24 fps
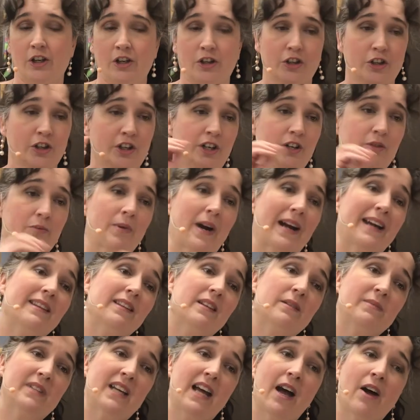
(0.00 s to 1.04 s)
you're going to write
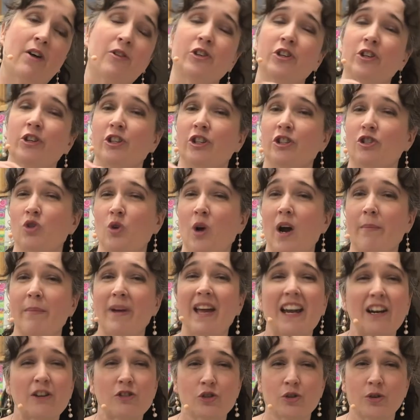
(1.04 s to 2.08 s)
them down, or you're going to draw a
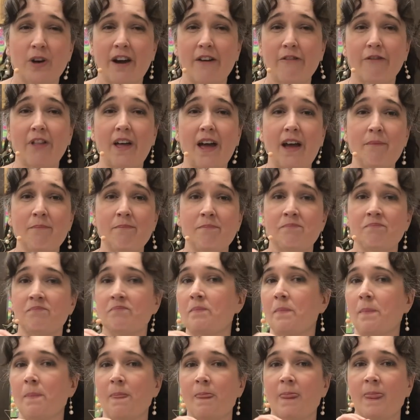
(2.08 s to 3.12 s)
picture of them.
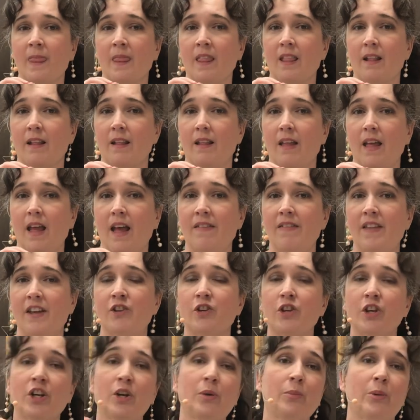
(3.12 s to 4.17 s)
And then
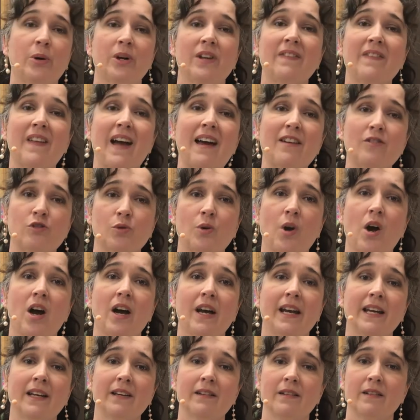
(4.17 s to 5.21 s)
you're going to put that
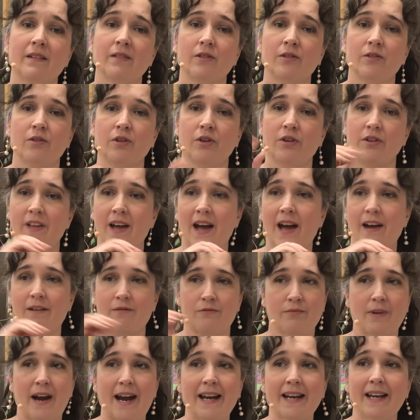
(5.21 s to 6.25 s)
drawing or that
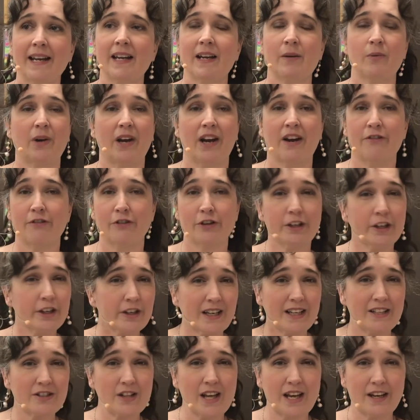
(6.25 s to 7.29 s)
writing, whatever it
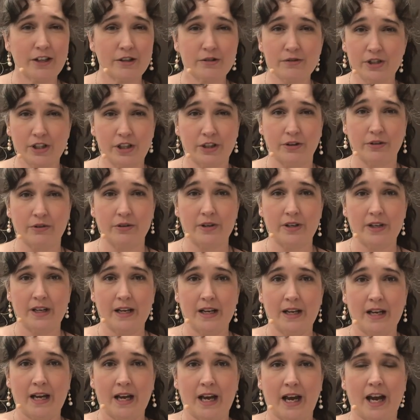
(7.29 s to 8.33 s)
is that you do,
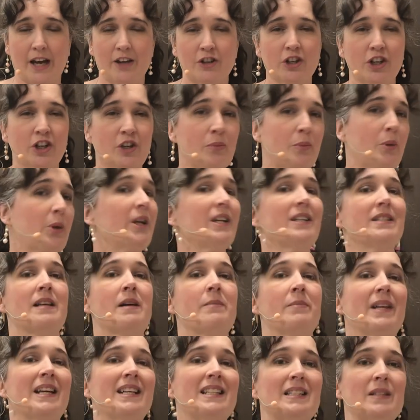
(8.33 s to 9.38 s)
and you're going to put it
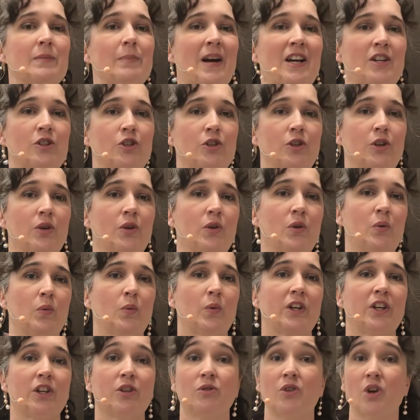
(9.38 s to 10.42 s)
someplace special
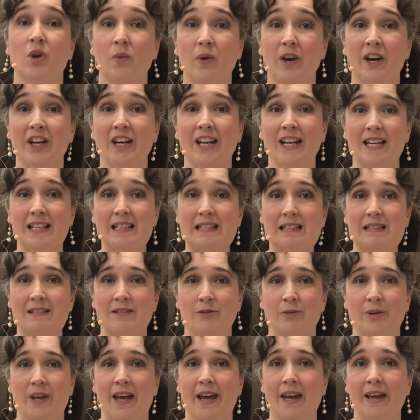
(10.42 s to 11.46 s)
where you know where it is,
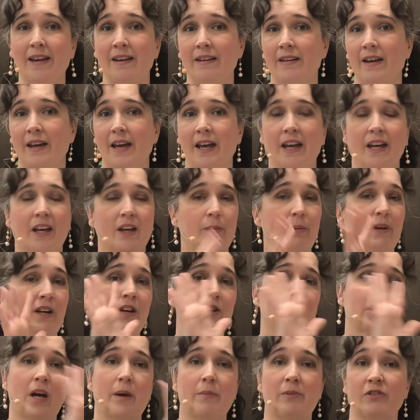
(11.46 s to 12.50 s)
okay? It could be on
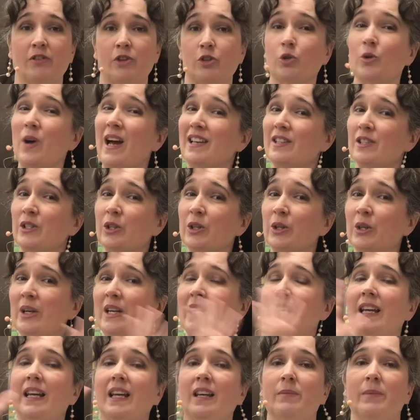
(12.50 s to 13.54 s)
top of your dresser,
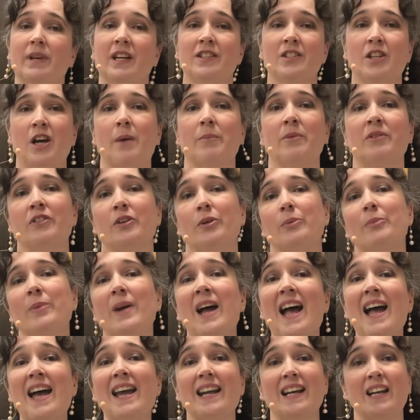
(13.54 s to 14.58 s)
it can be on top of your
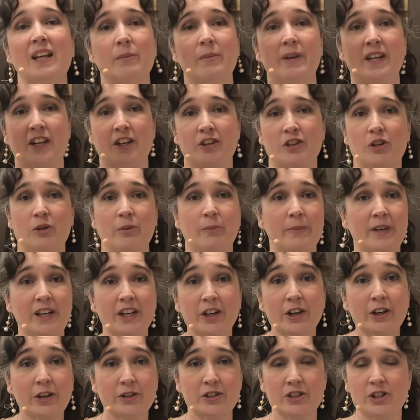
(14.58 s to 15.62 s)
bed, it can be on your
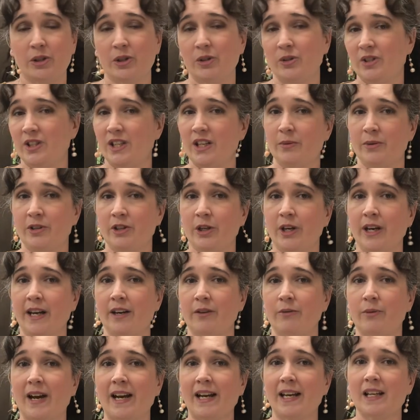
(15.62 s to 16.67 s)
mirror so you see it when you're
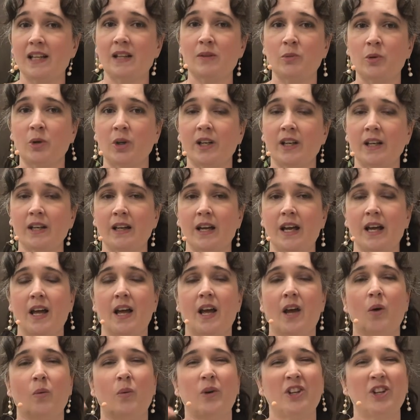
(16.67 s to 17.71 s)
getting ready in the morning.
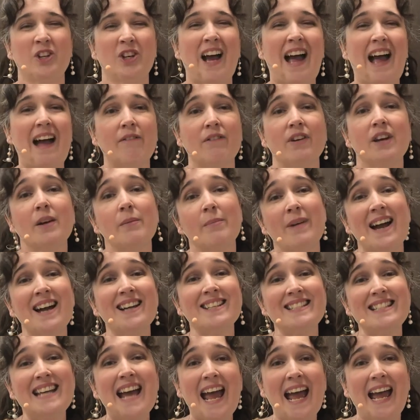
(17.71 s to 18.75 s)
When you're having a
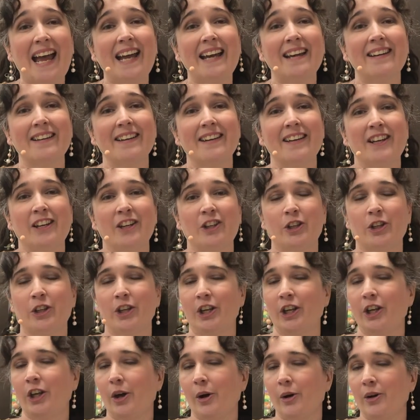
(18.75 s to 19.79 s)
bad day, you're
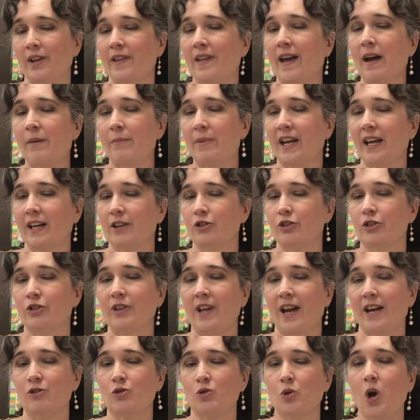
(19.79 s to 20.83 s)
going to go to that picture,
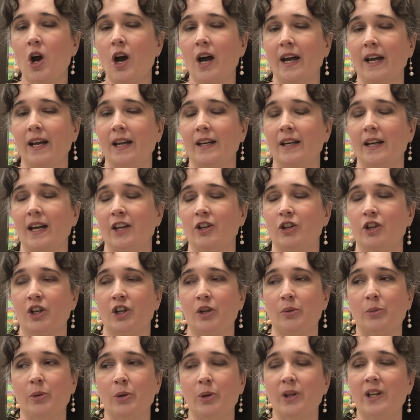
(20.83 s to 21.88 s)
that drawing, and you're
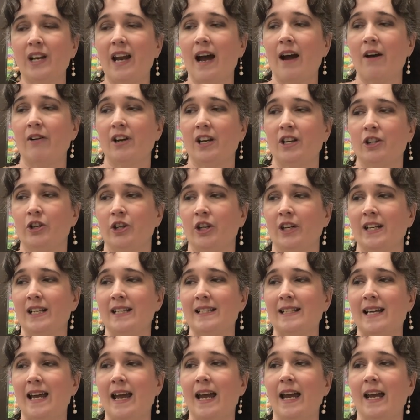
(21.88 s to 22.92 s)
going to pull it out and you're going to
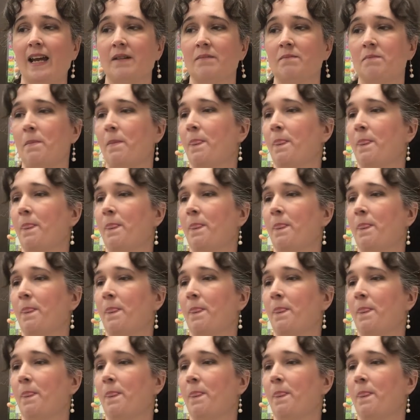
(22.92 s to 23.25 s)
say,